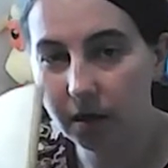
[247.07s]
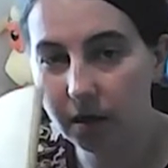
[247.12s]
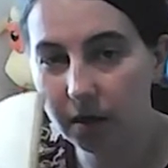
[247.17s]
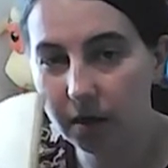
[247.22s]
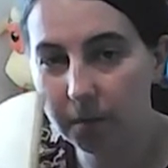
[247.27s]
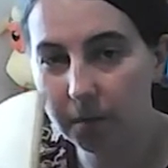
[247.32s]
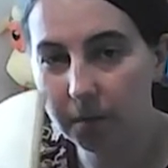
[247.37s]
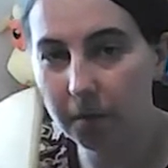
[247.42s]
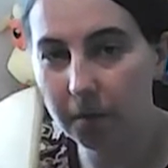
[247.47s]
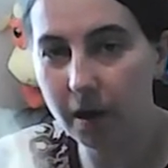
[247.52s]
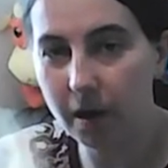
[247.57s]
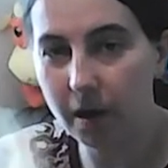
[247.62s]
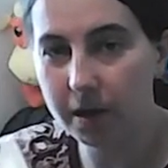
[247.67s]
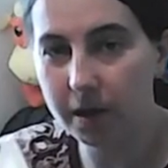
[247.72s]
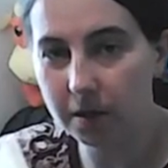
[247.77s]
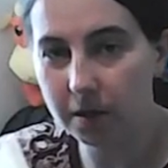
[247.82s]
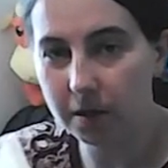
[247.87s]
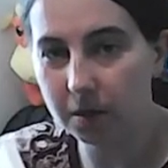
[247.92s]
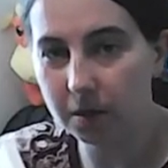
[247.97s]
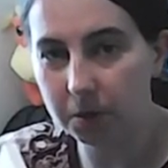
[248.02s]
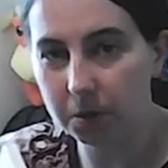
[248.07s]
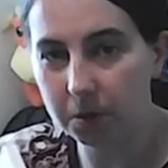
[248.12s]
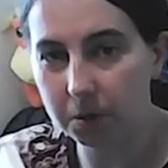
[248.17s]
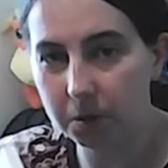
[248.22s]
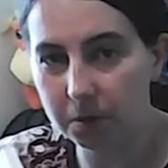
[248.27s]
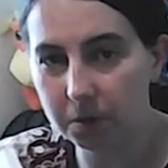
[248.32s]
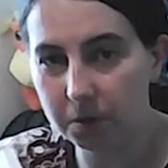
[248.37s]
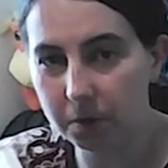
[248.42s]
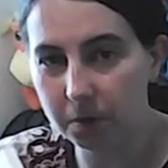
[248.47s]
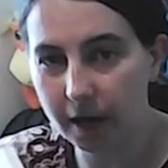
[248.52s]
Might cut
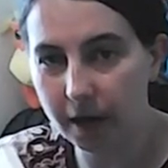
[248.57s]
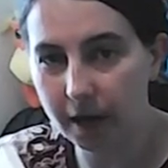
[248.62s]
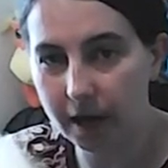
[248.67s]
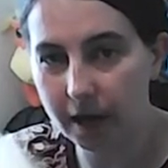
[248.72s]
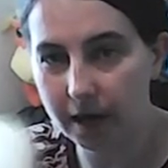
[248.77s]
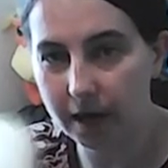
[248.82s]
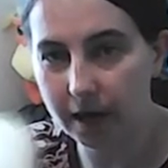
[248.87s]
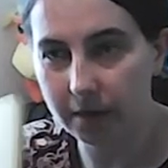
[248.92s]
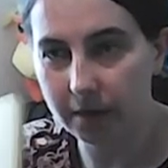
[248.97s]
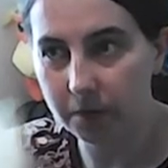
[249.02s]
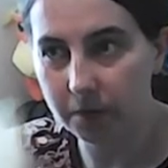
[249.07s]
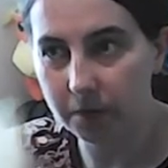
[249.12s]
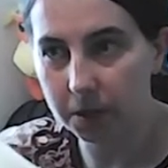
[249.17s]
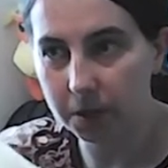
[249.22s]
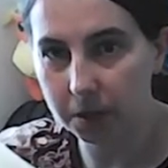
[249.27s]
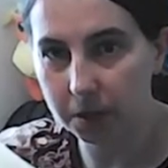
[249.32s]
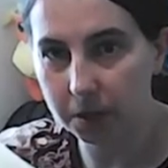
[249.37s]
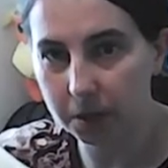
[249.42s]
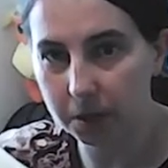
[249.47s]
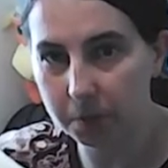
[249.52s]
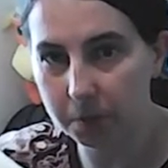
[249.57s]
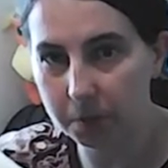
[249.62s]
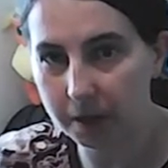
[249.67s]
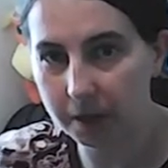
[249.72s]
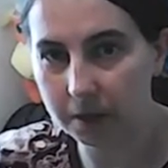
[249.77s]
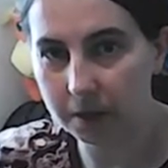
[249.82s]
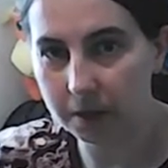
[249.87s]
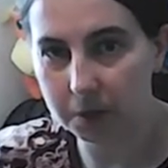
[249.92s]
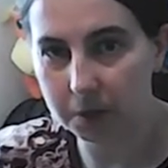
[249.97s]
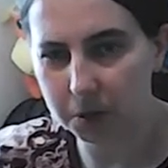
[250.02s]
to a research
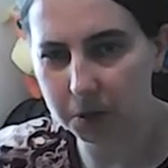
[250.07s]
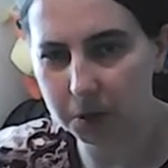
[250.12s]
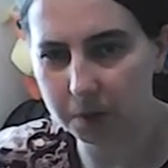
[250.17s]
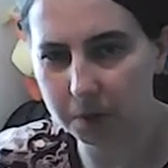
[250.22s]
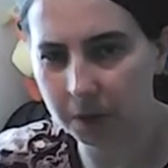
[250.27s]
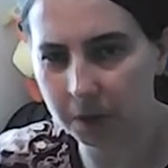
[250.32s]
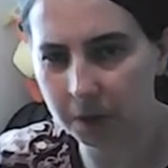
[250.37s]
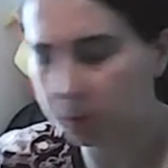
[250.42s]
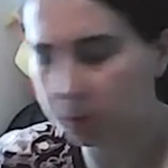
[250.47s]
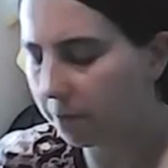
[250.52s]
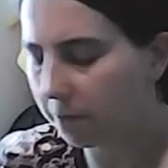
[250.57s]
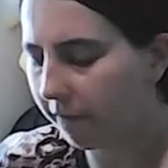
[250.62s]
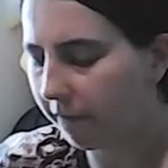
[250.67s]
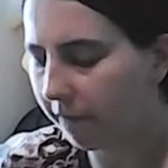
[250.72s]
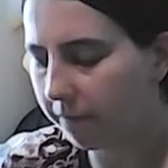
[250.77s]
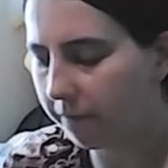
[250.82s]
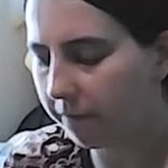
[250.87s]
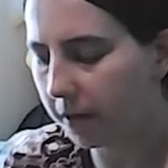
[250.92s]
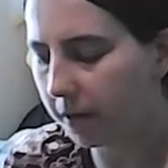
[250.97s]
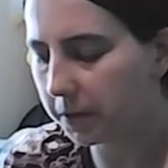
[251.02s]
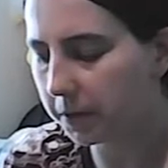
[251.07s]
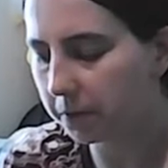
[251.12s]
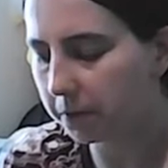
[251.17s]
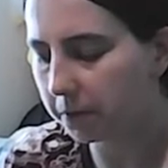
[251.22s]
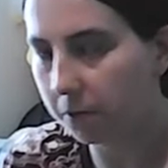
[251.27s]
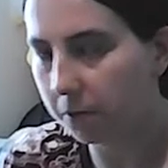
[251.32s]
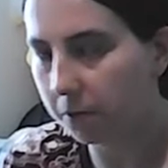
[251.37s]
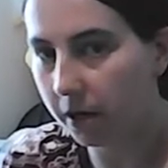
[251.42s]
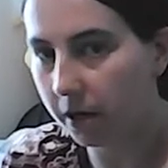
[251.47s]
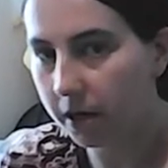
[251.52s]
bit just to make sure my facts are
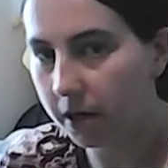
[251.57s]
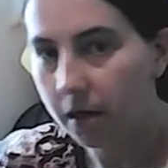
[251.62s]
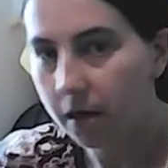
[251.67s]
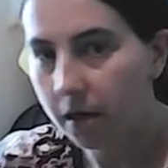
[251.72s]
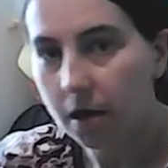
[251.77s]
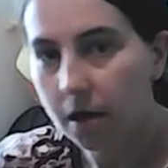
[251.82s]
right.